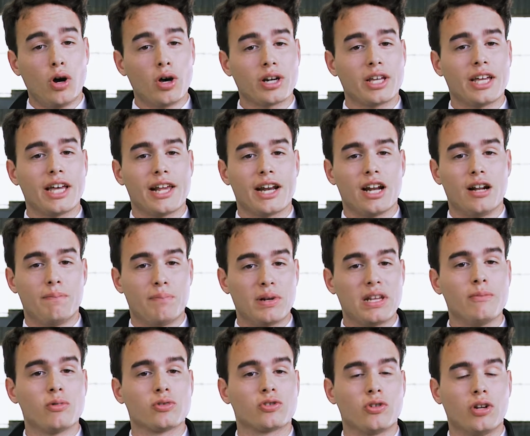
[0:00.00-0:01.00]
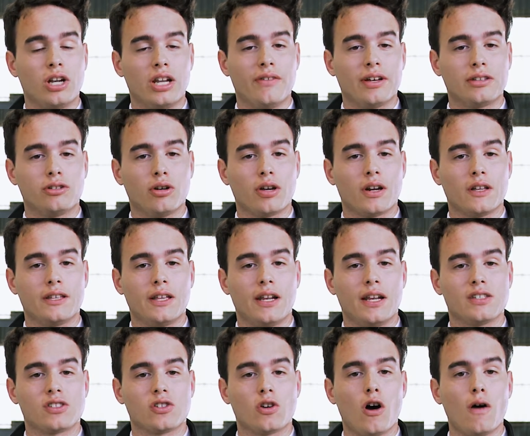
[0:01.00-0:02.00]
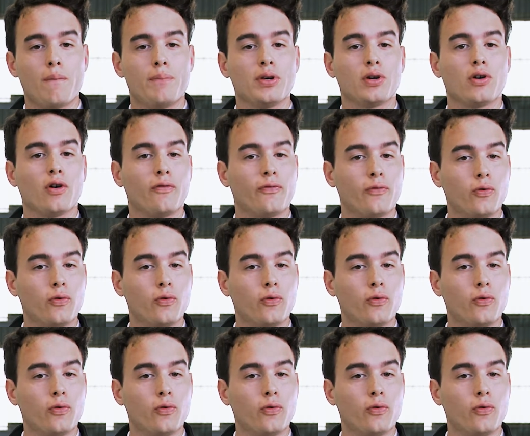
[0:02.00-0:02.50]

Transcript: The E-Worker is the first full